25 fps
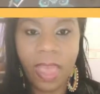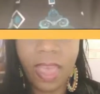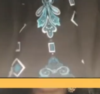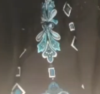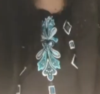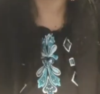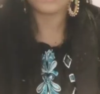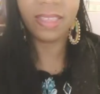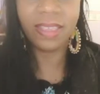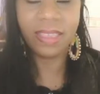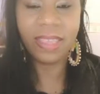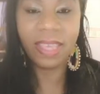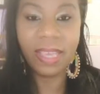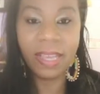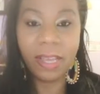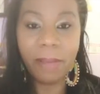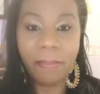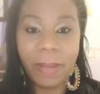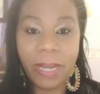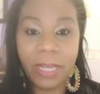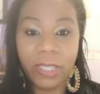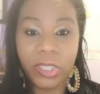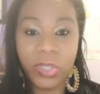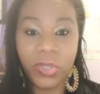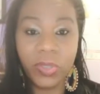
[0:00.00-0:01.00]
And the thing
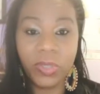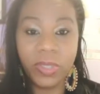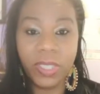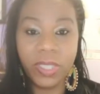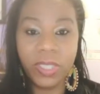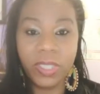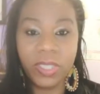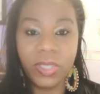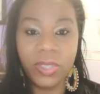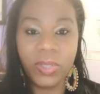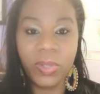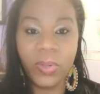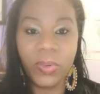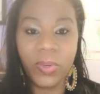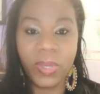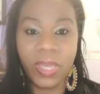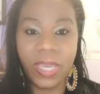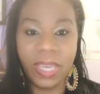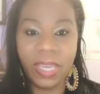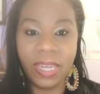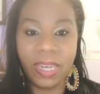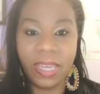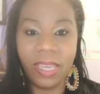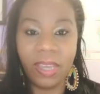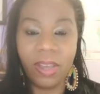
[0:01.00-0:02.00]
about traditional
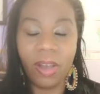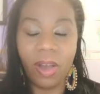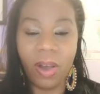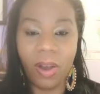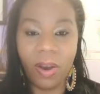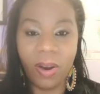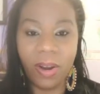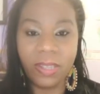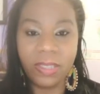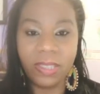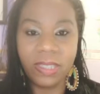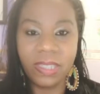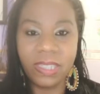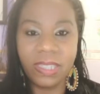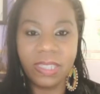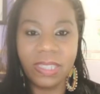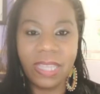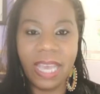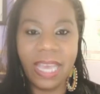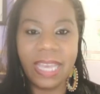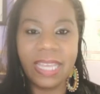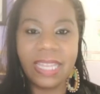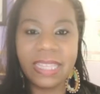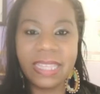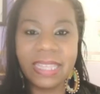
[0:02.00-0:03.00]
Guinea arts is
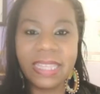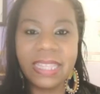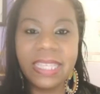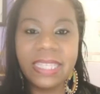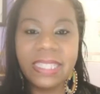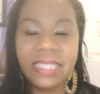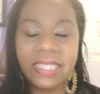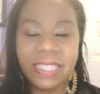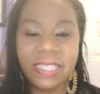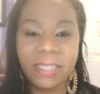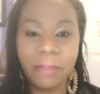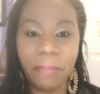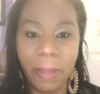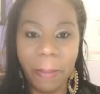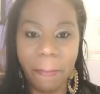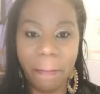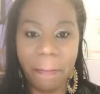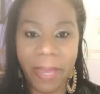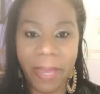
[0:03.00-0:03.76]
that this has been